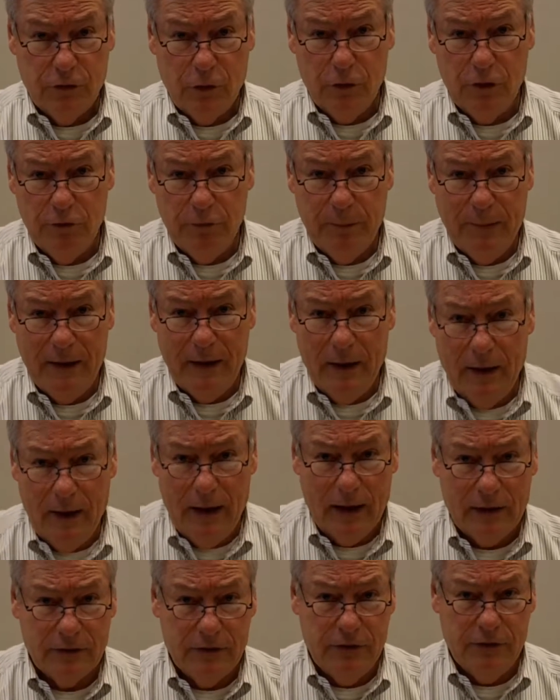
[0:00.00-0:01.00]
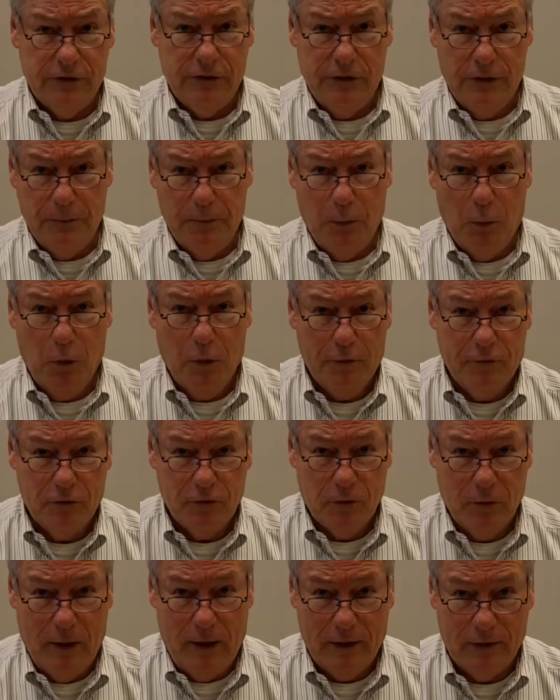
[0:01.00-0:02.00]
So you've been elected to the board
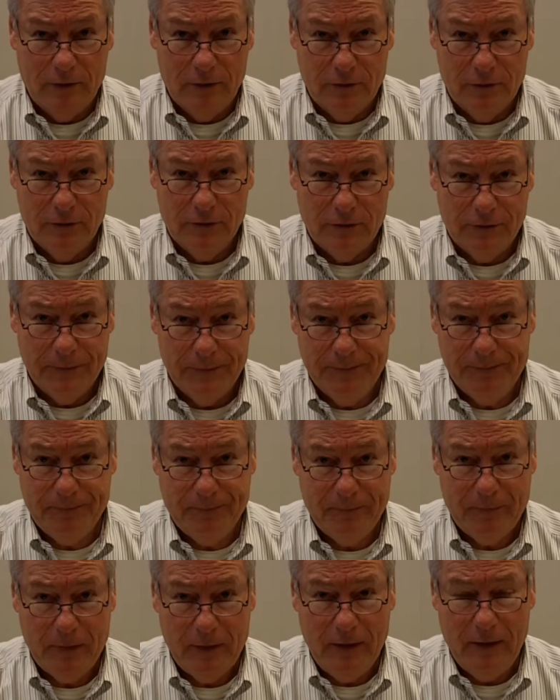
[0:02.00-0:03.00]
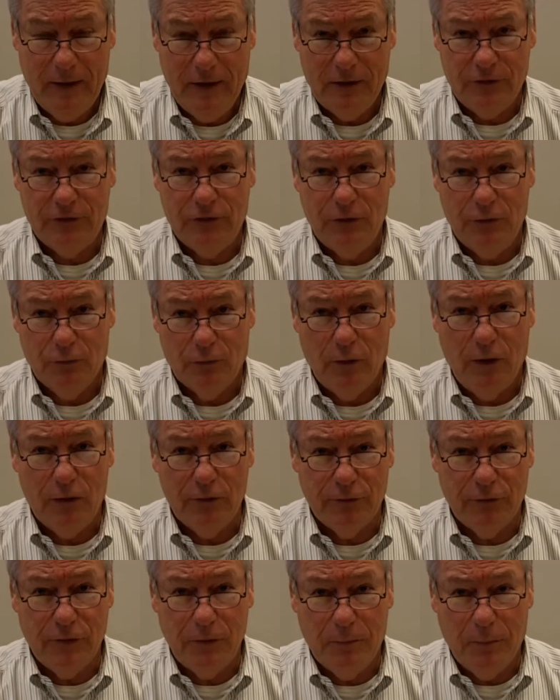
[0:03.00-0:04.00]
of directors. Yes, you've
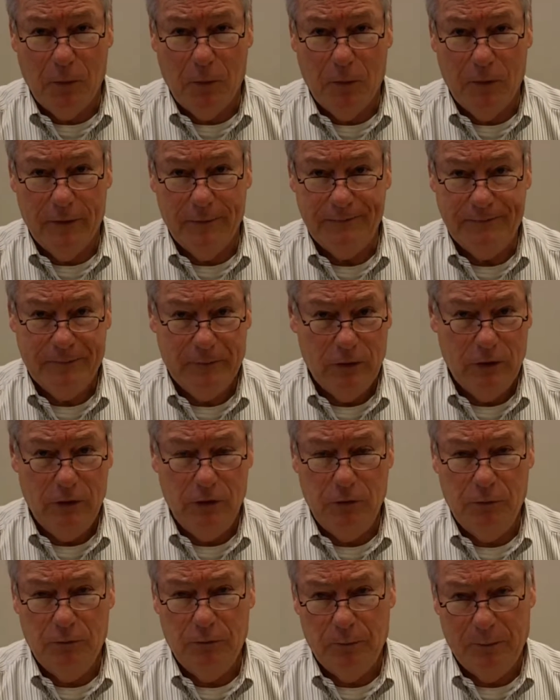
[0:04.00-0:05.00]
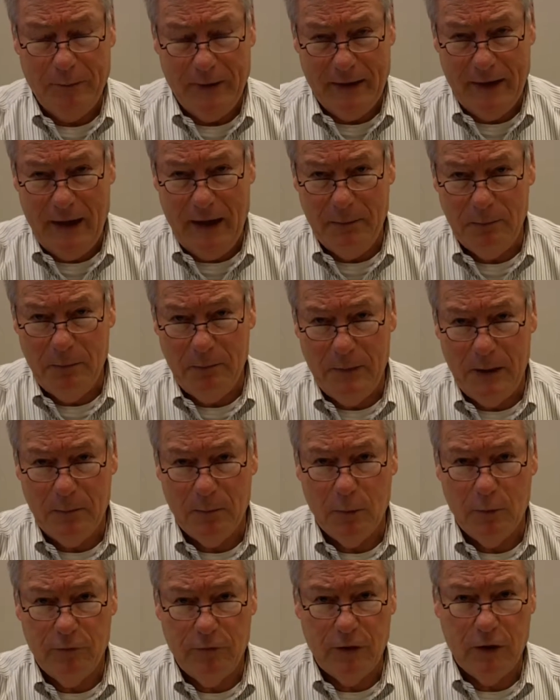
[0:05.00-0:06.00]
run for the board. You became a
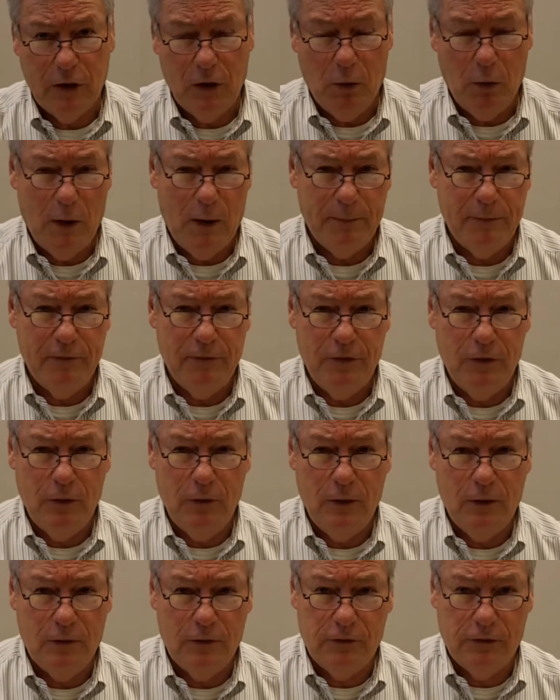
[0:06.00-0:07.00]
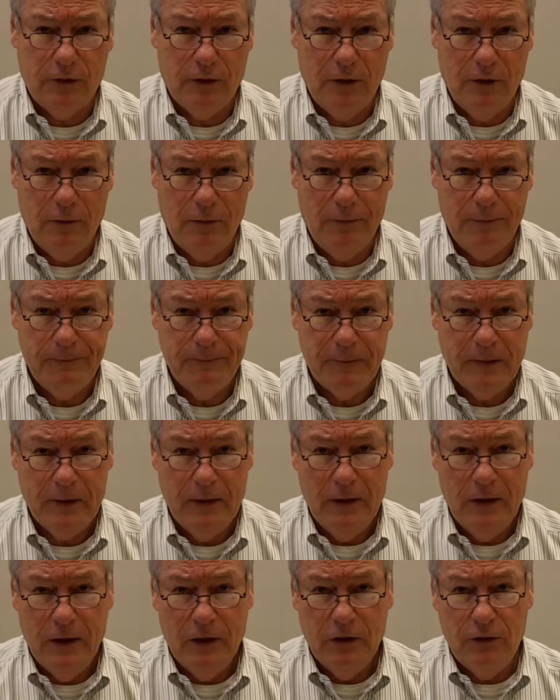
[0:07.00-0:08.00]
member of the co-op a few years ago.
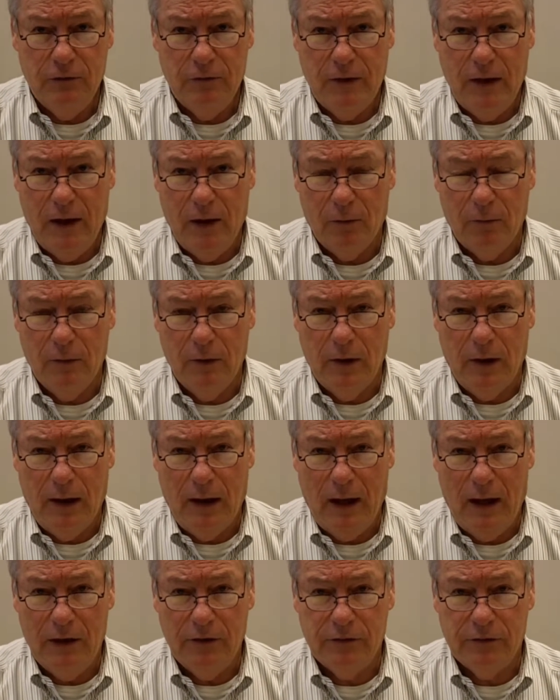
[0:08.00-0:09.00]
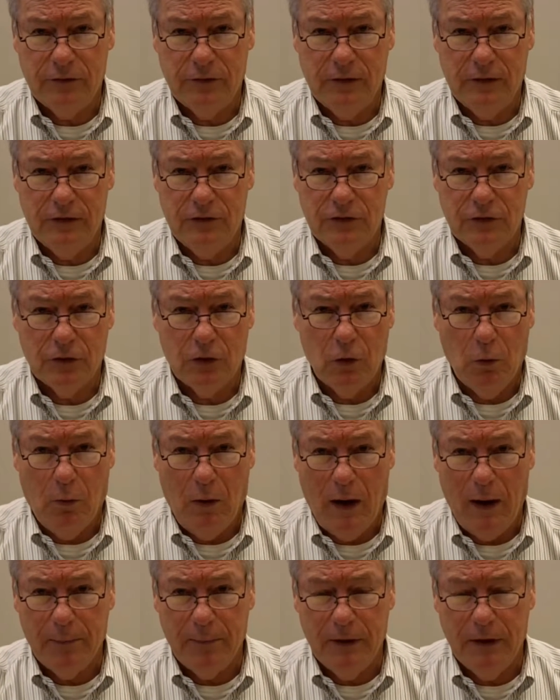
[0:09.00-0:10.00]
You now realize that it's your
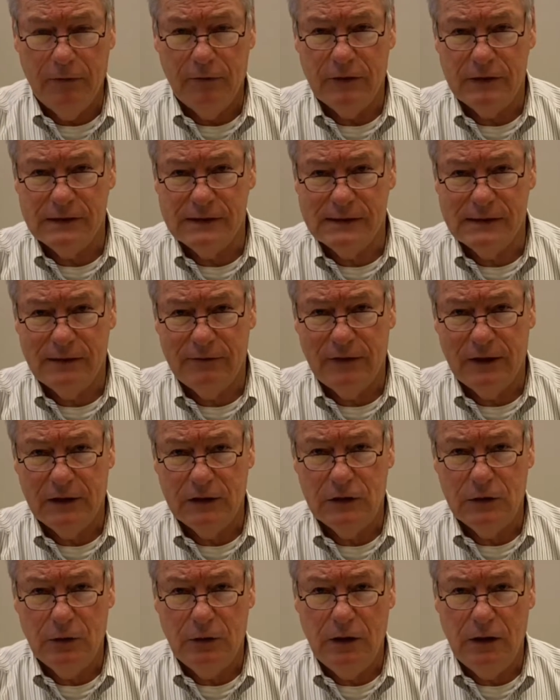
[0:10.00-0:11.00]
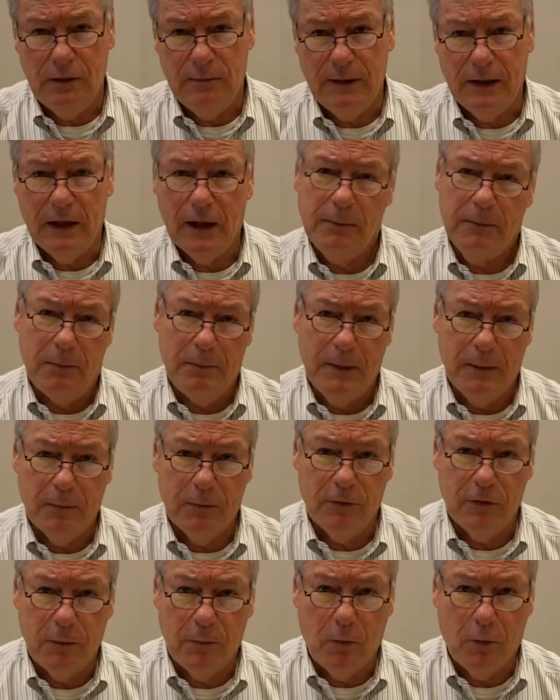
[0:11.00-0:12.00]
cooperative and civic duty to become a
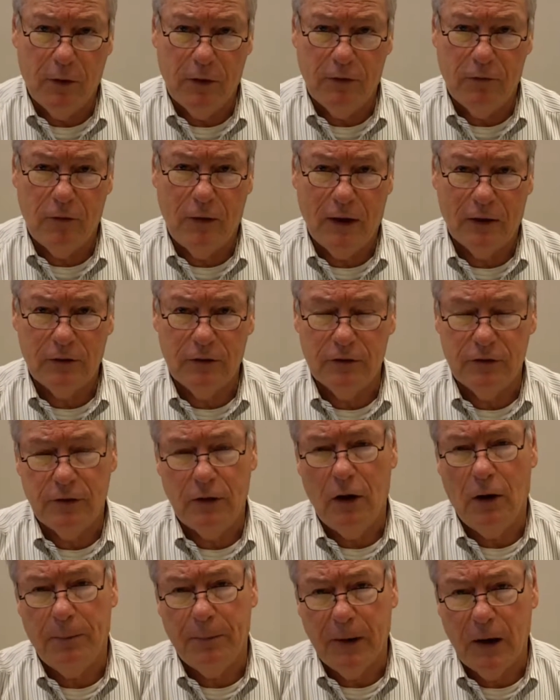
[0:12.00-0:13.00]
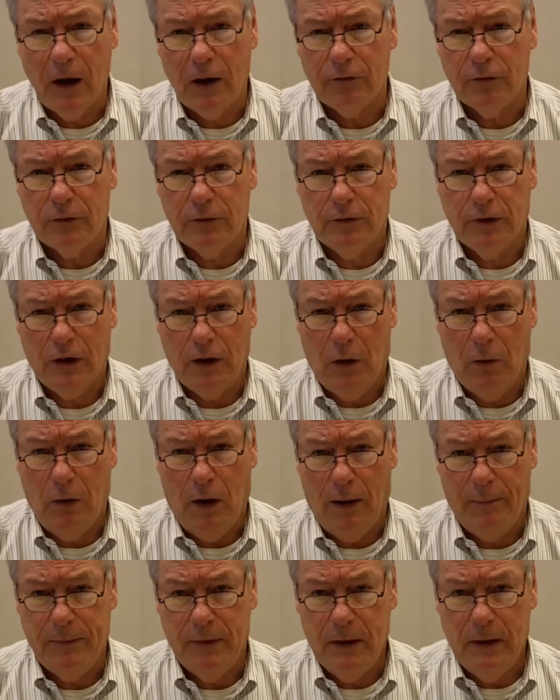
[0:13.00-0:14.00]
member of the board of directors and help govern the
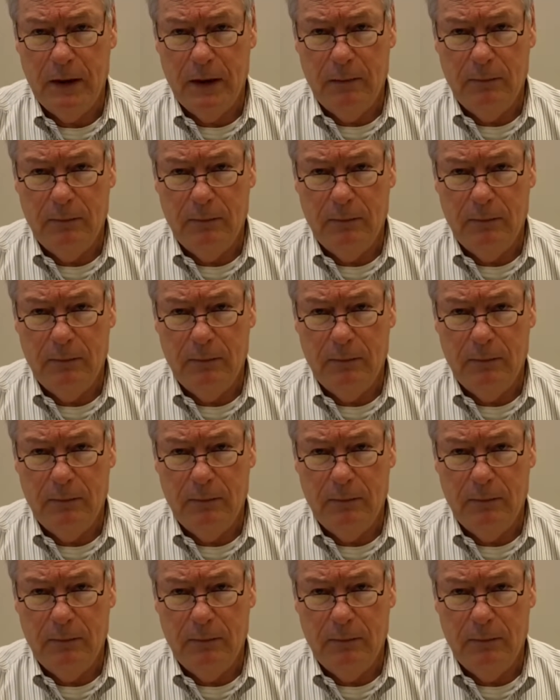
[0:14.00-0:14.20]
co-op,